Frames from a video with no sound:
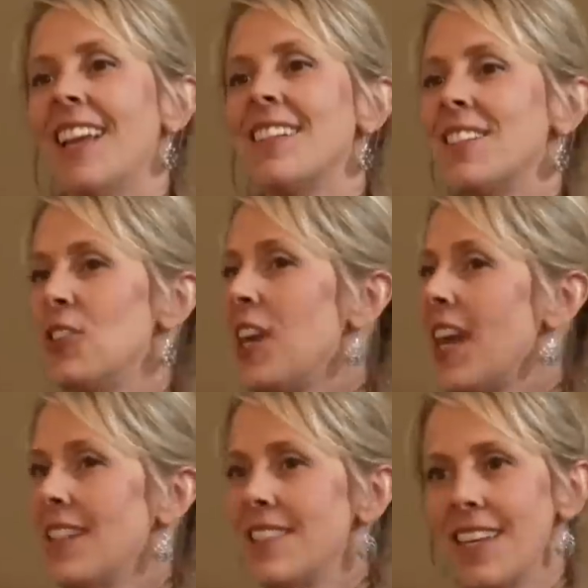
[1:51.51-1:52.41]
He said, you
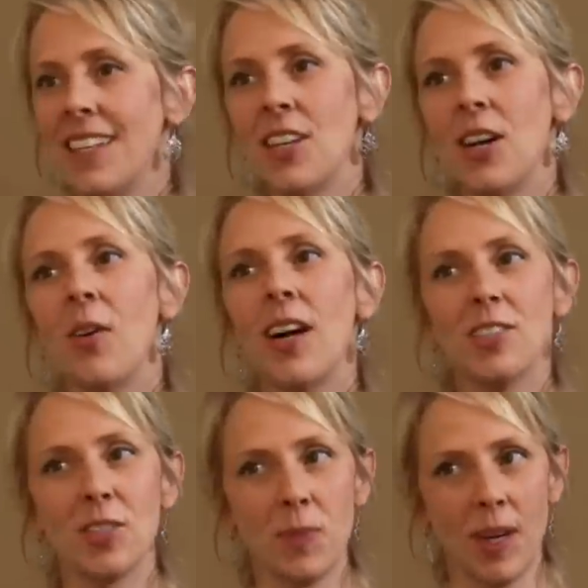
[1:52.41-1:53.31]
can't say no, I
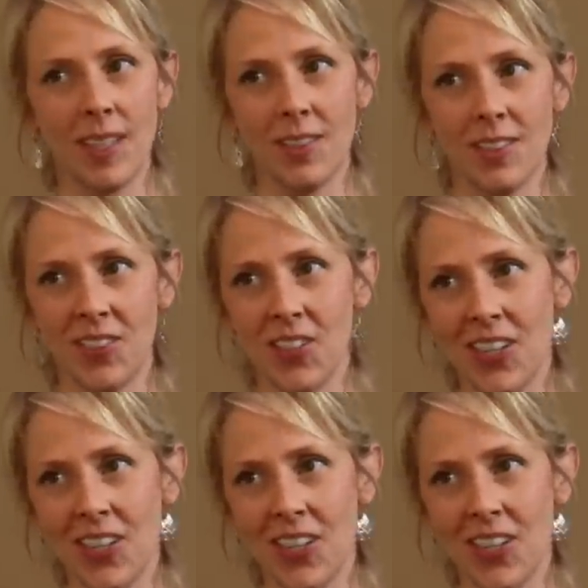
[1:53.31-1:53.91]
just bought you a new